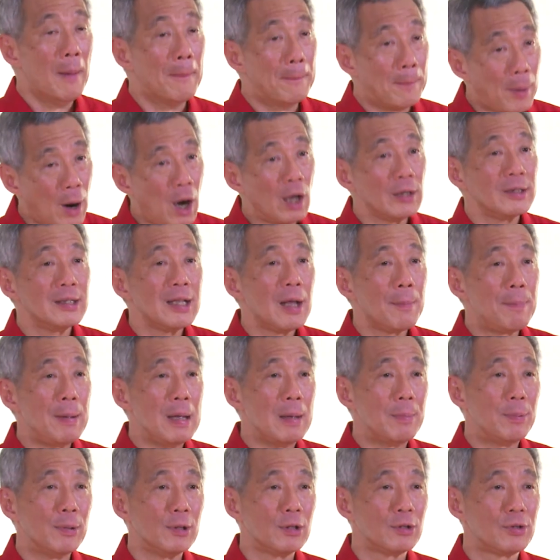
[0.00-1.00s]
bond the
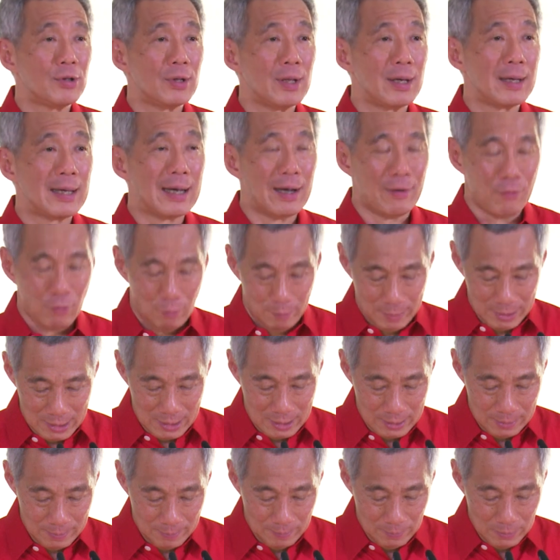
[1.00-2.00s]
people to the government,
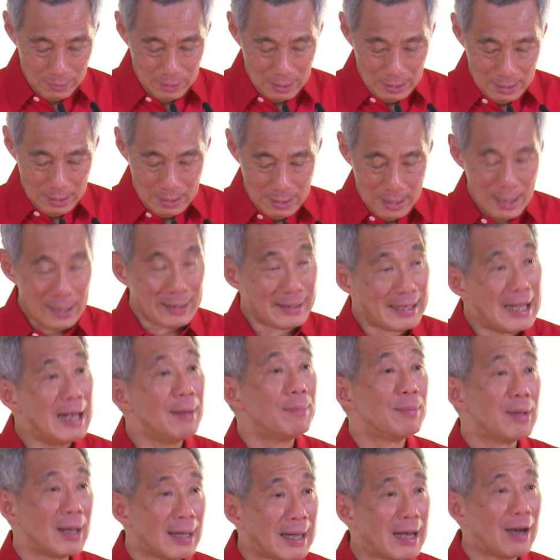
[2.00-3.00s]
and
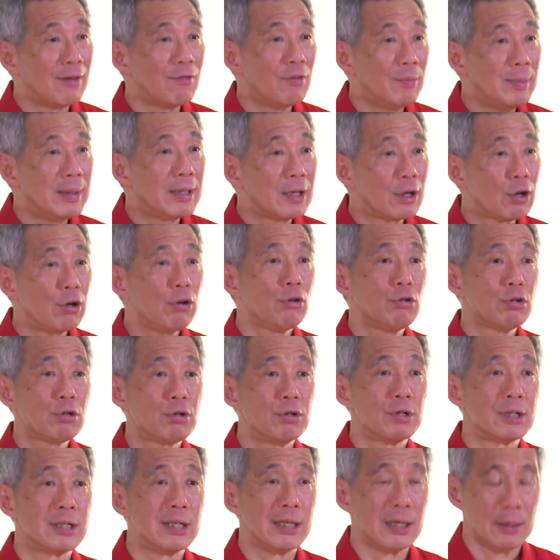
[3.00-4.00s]
keep the government close
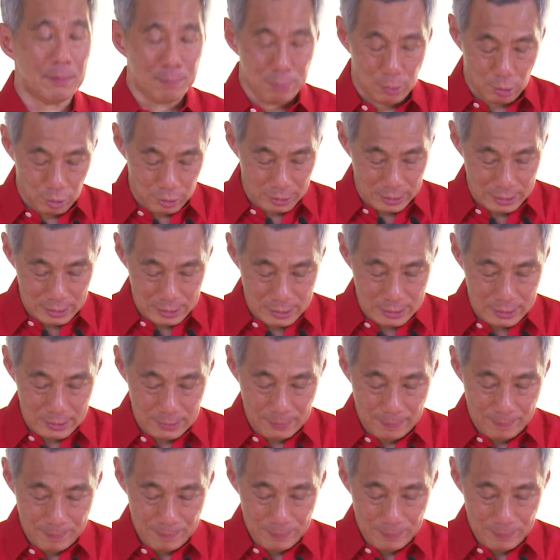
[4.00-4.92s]
to Singaporeans,